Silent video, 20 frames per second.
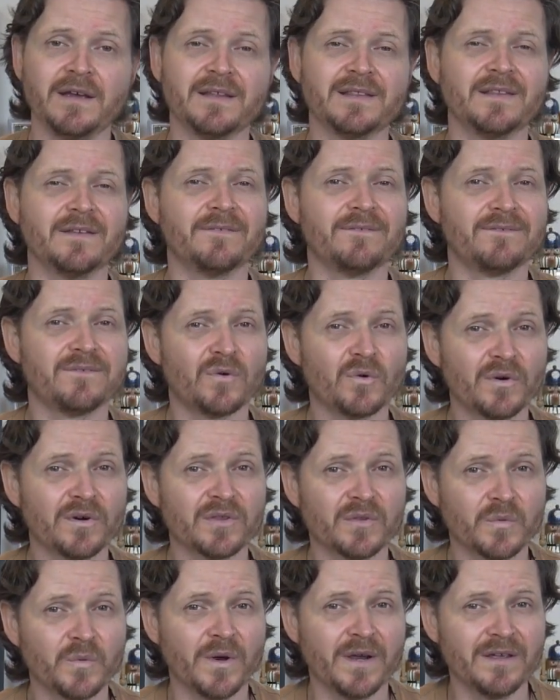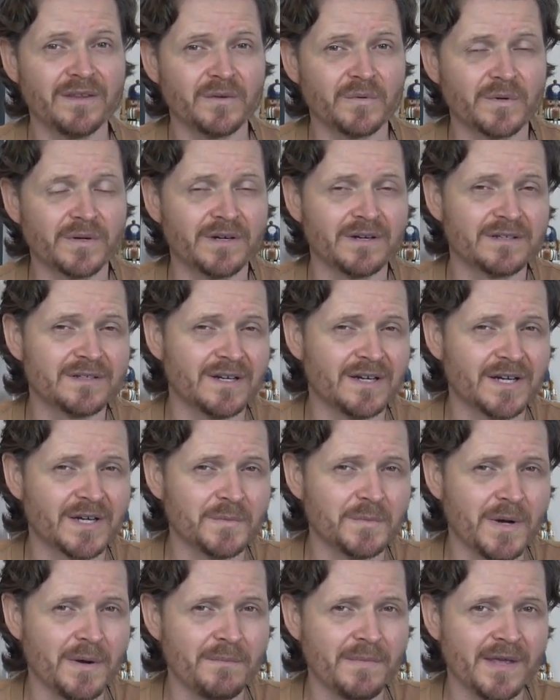The fourth way that we're going to talk
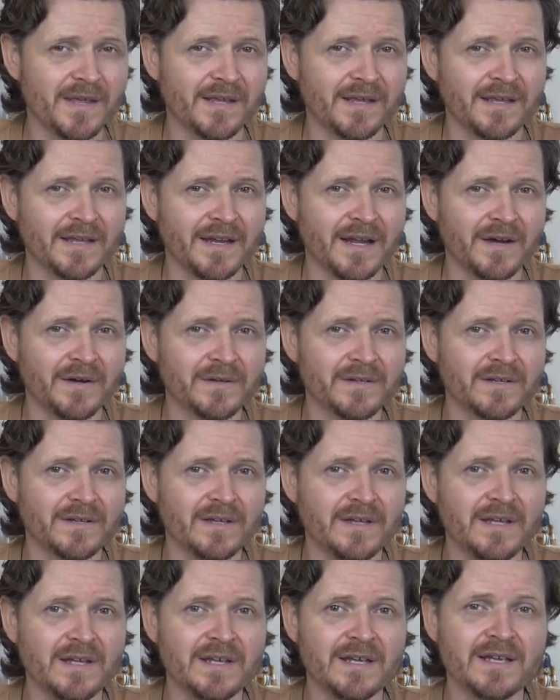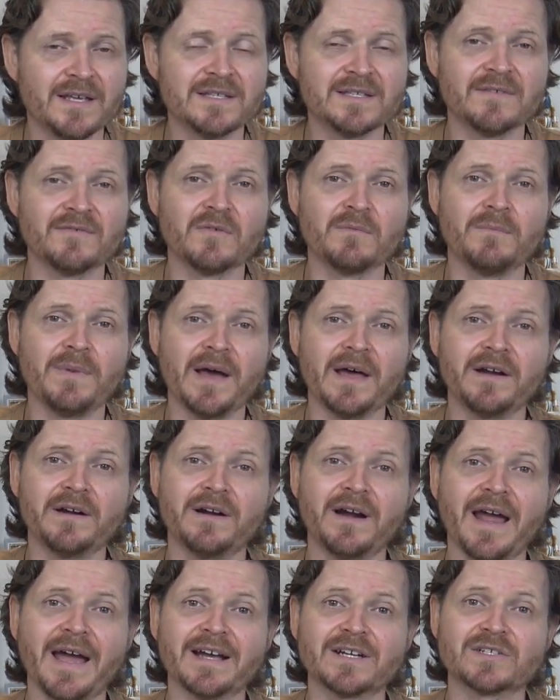about making an out is if a
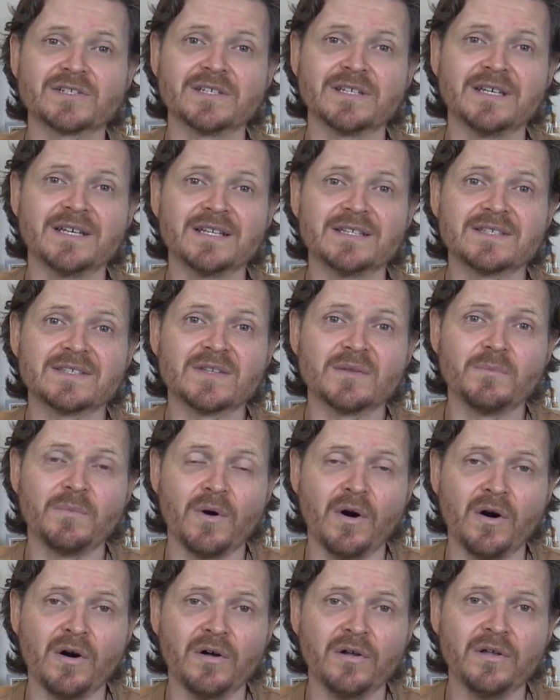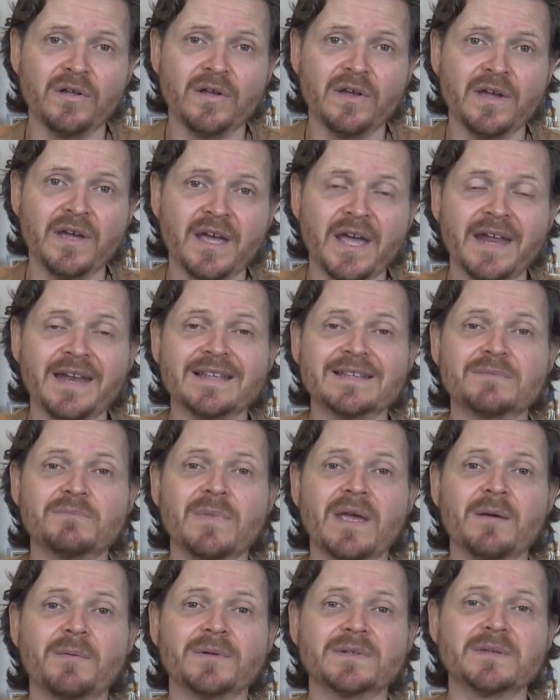batter actually hits the ball and he's
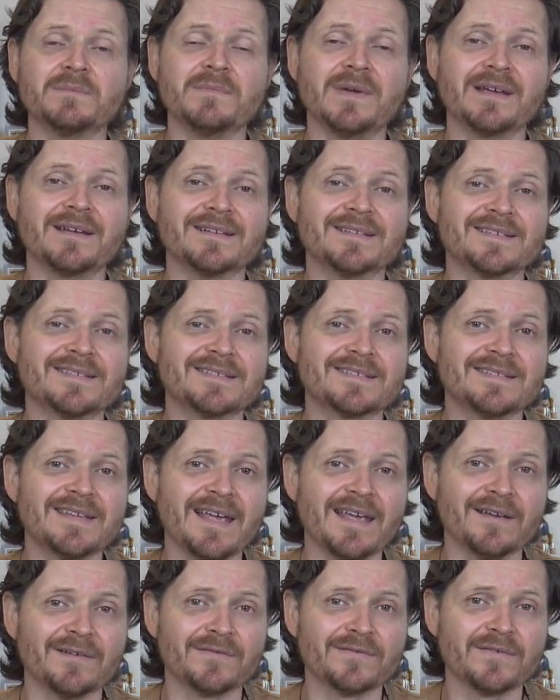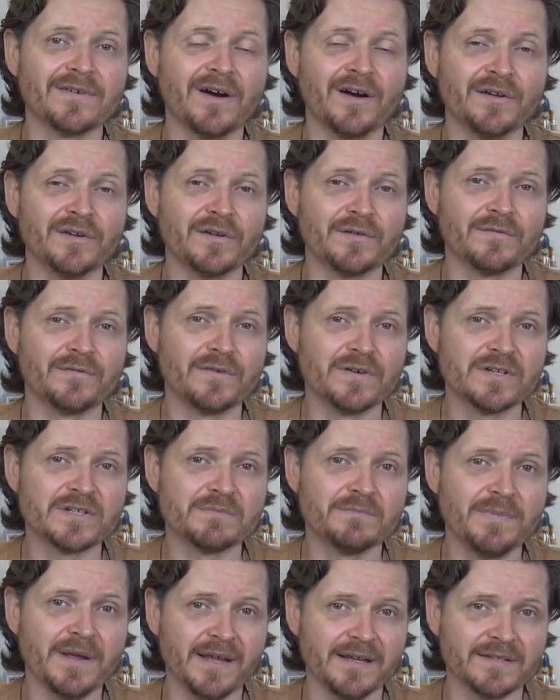able to make it safe onto
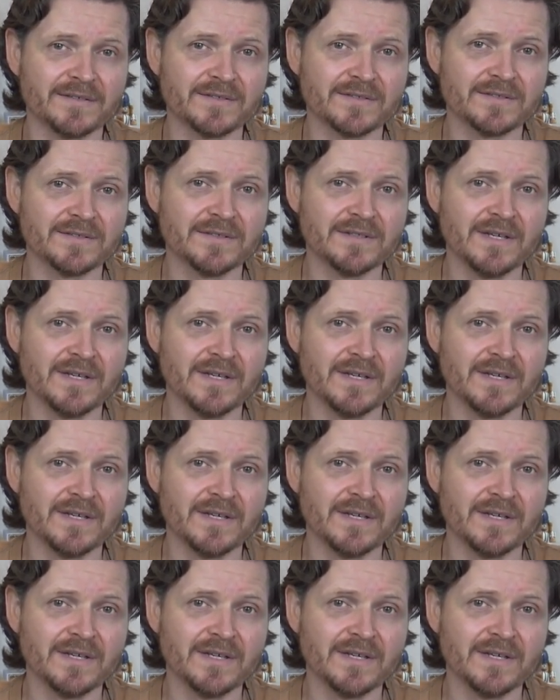first base,